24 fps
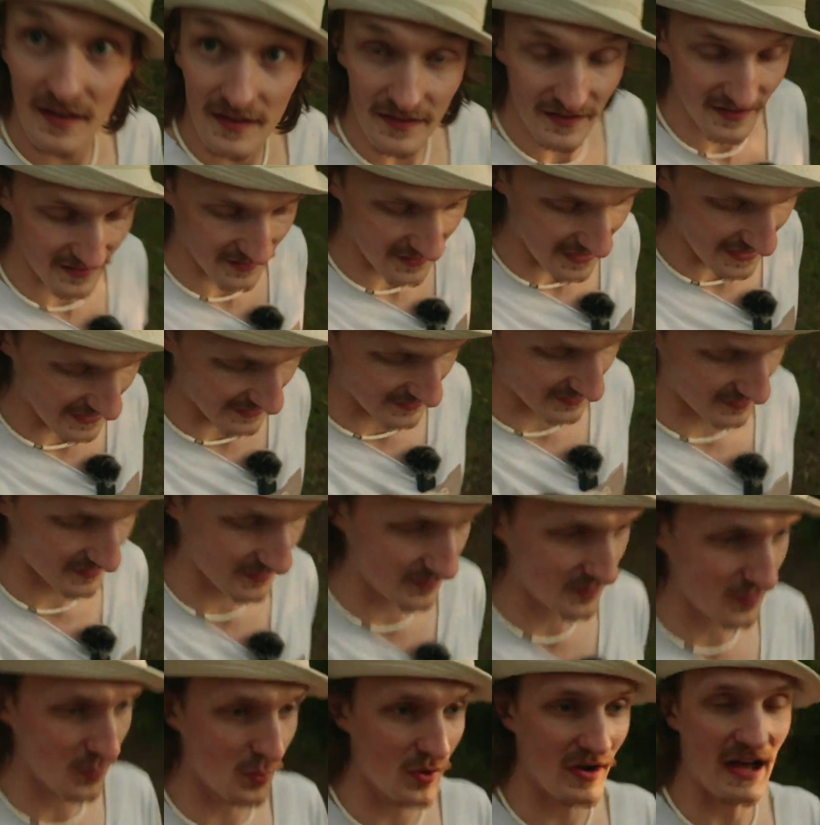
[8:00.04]
These legs,
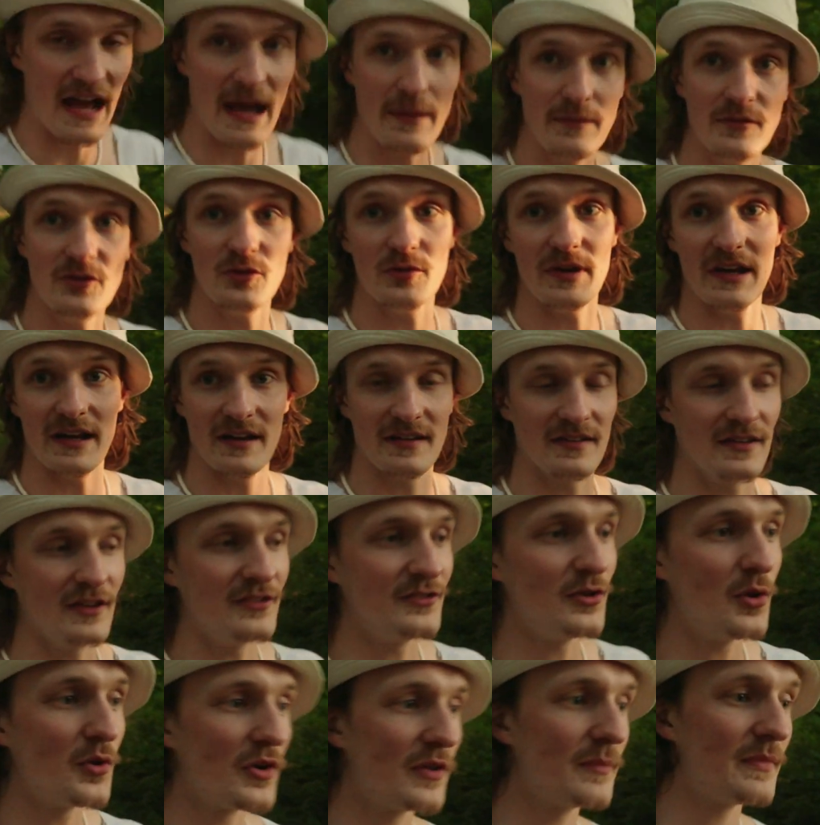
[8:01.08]
what I'm doing, the
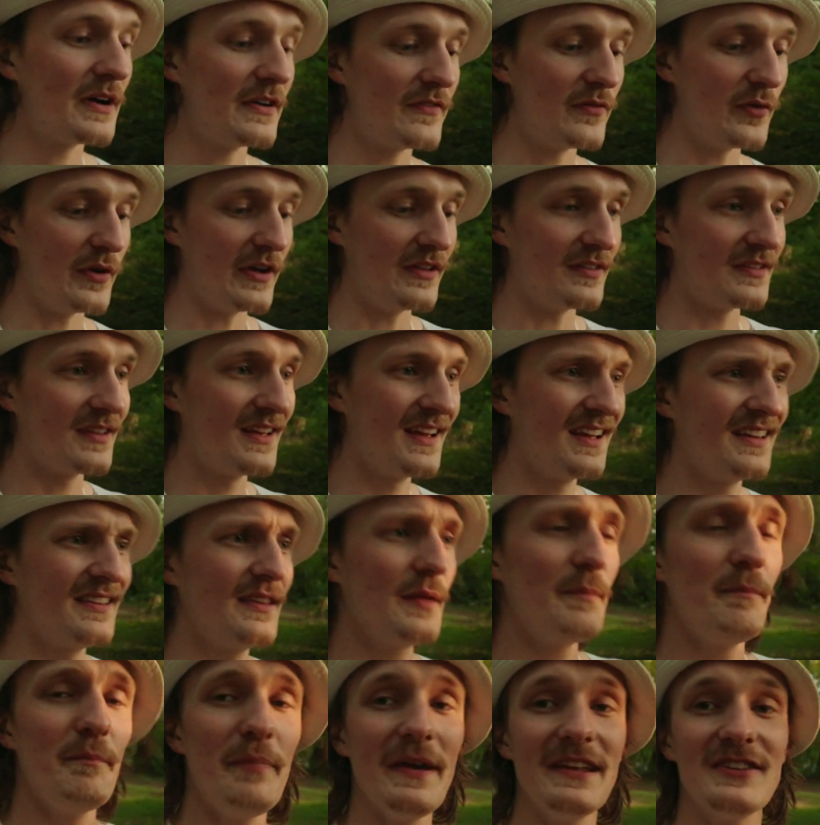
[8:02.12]
tone of my voice,
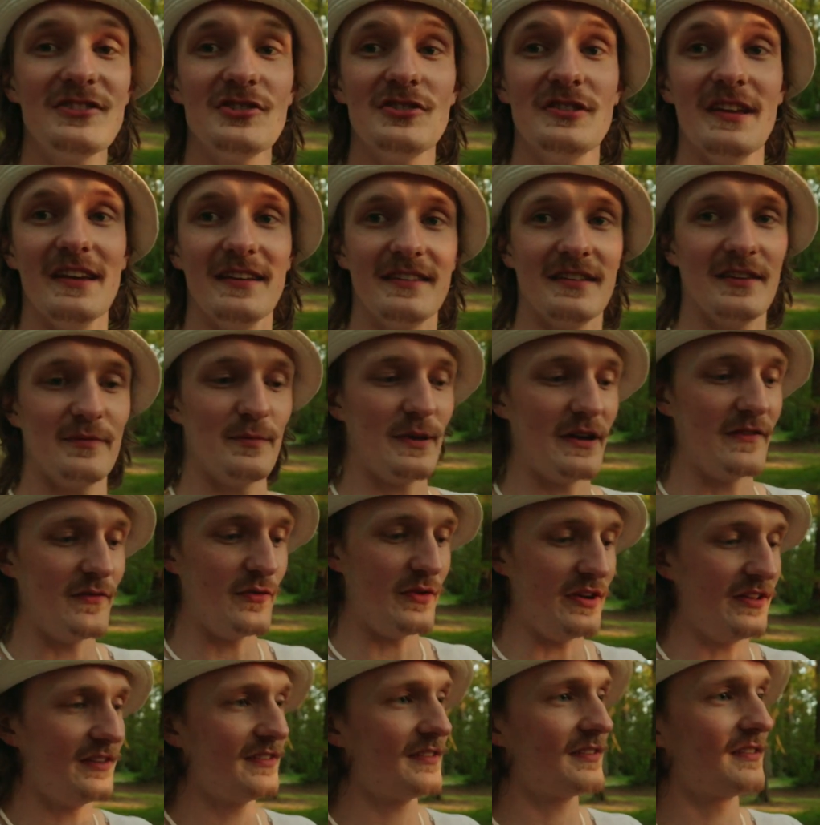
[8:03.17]
the pitchness of my
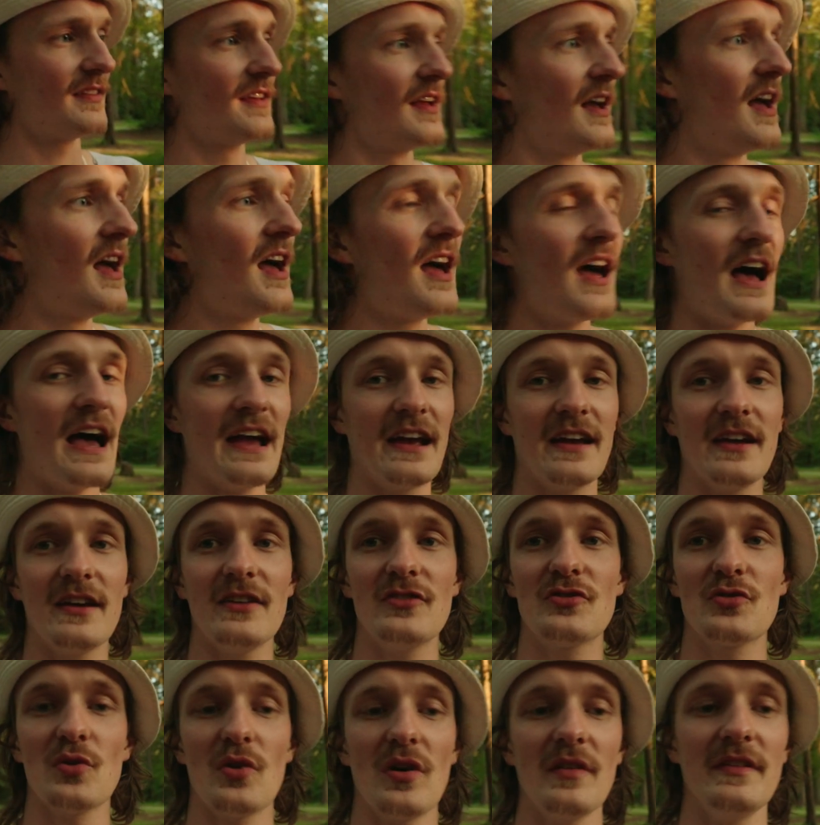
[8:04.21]
voice. I can
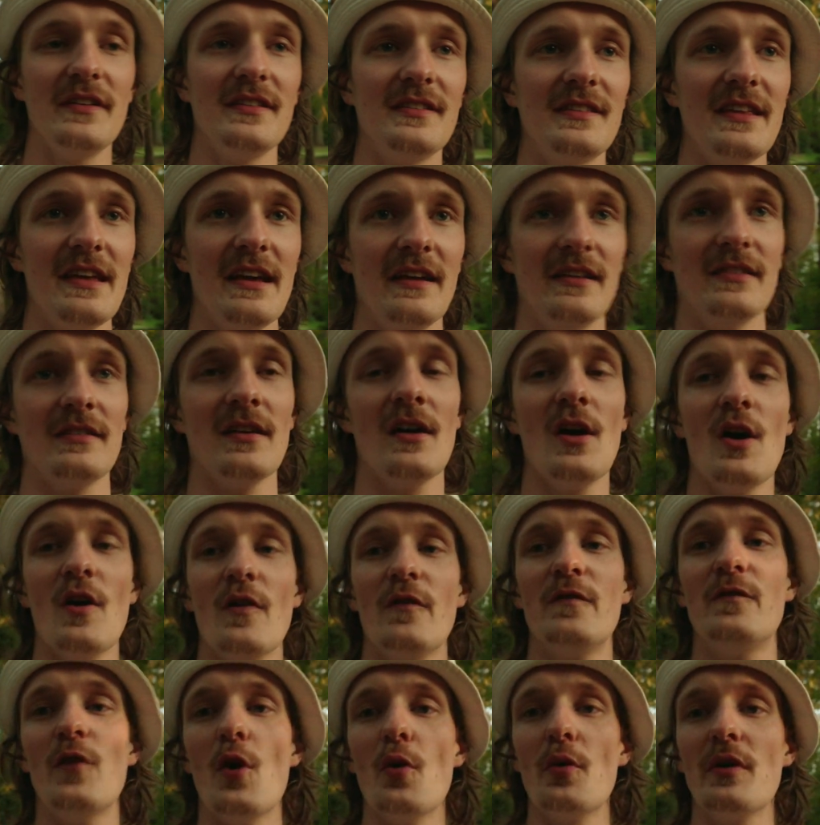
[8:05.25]
control these things.
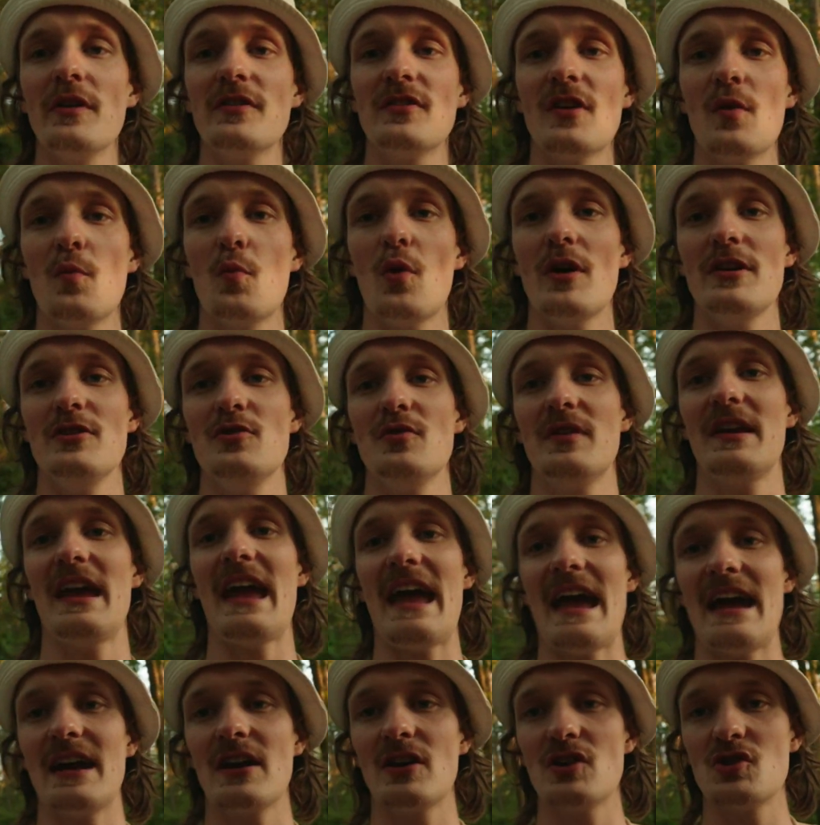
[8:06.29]
Focus on what you
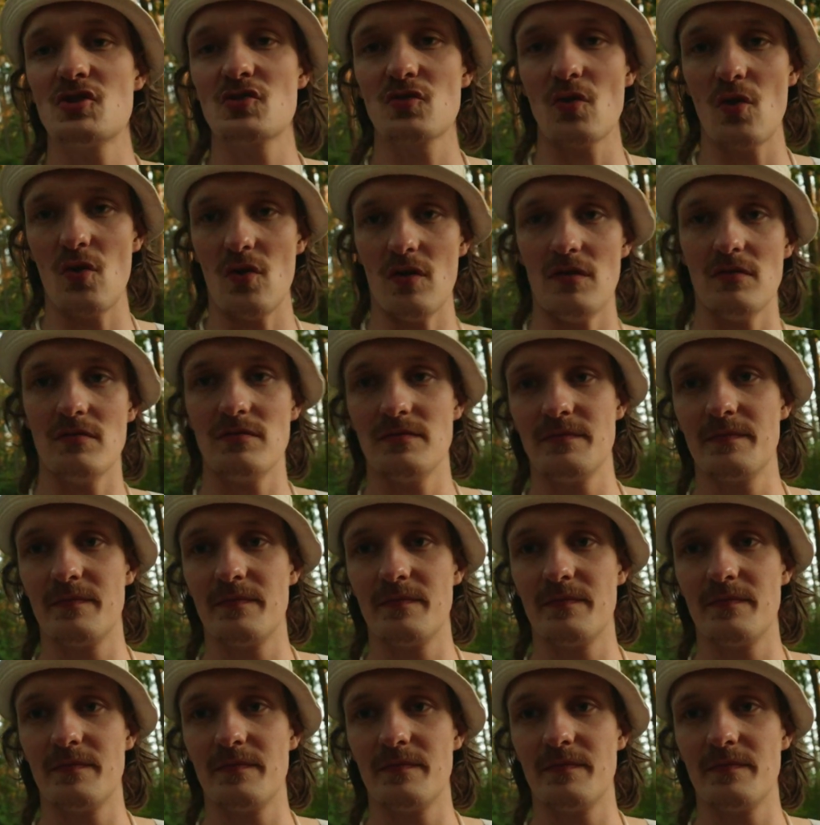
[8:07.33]
can control.